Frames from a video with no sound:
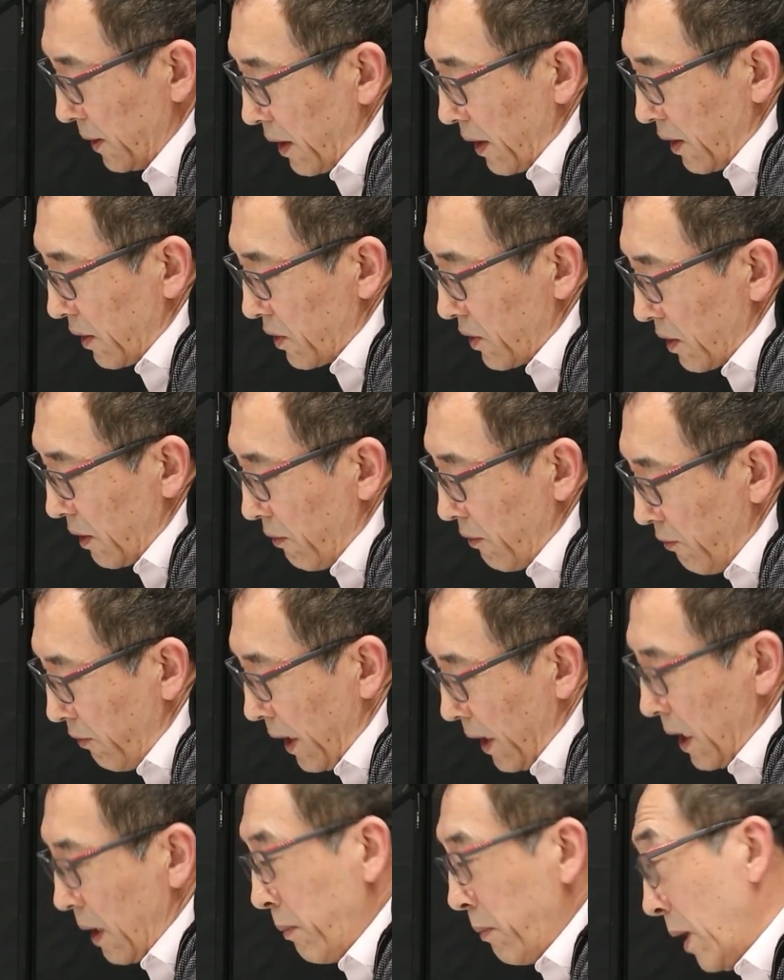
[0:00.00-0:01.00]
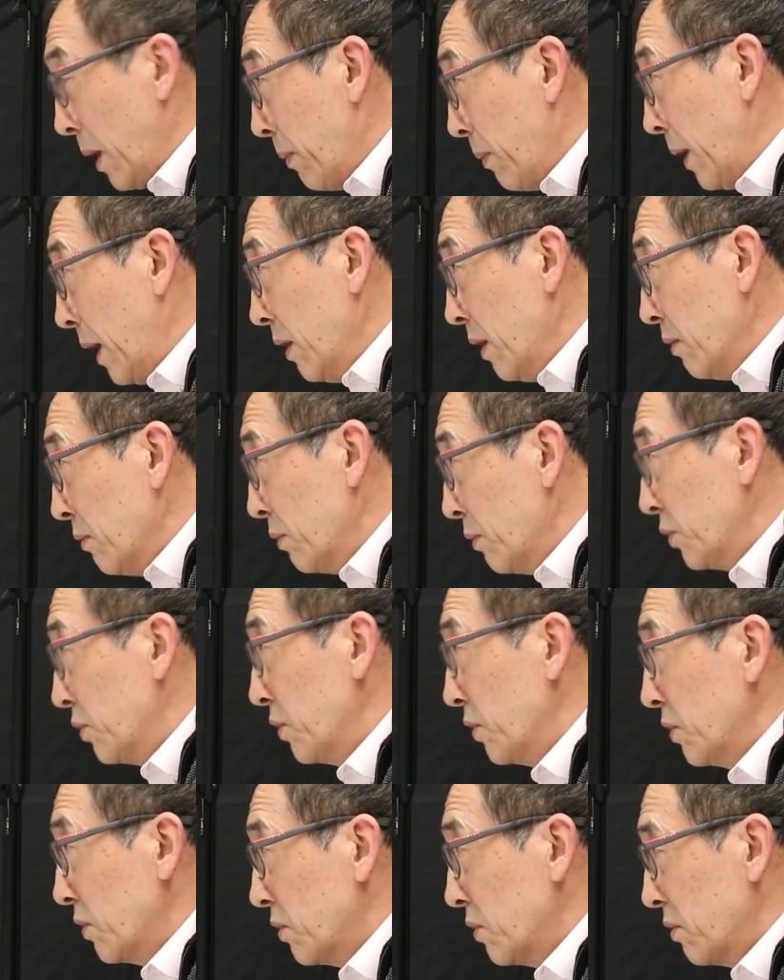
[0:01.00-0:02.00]
There's a whakapapa,
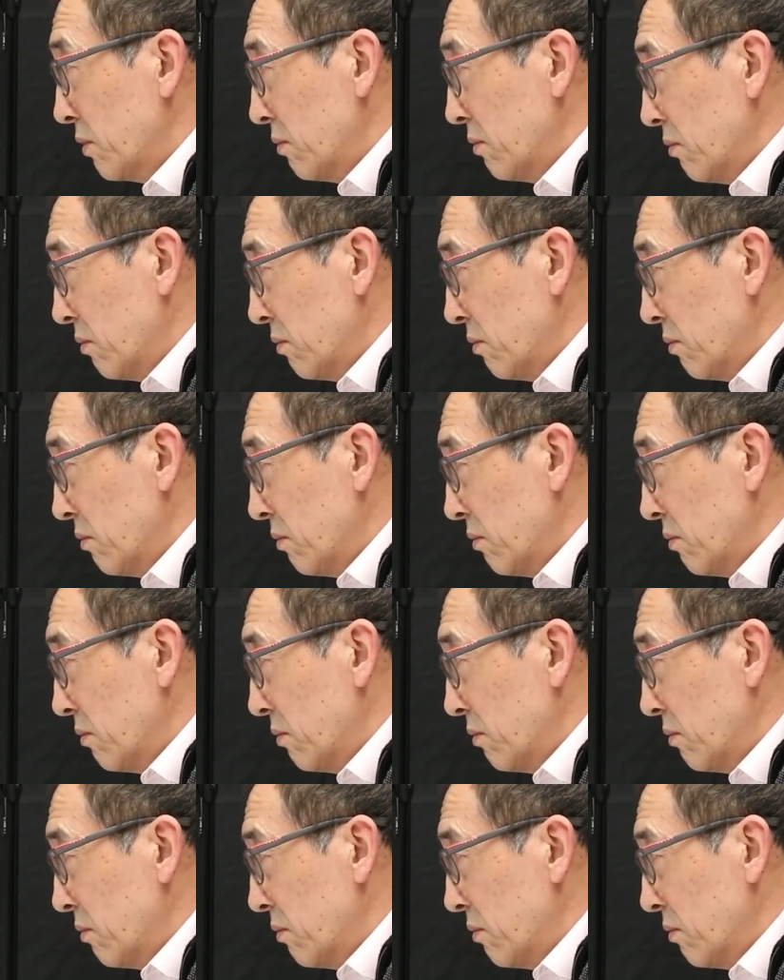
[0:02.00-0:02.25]
which is